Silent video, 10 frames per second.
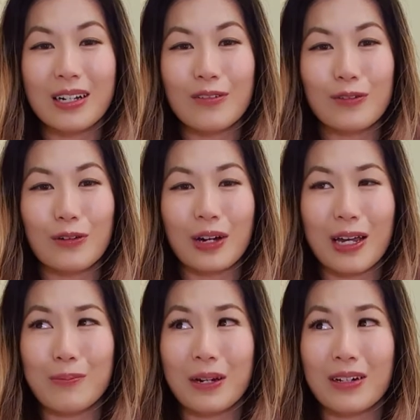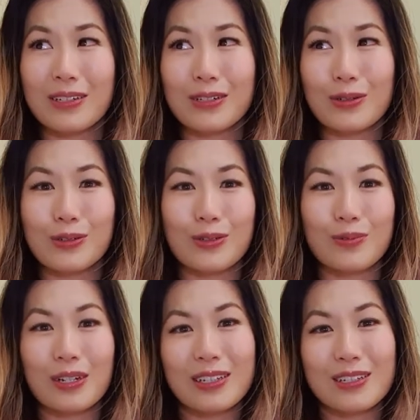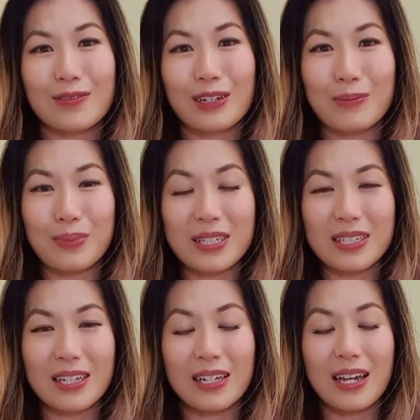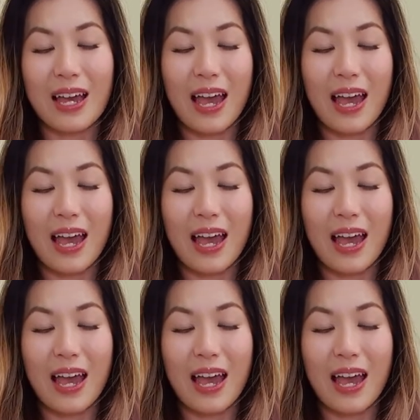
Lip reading: For a parent who is relatively busy,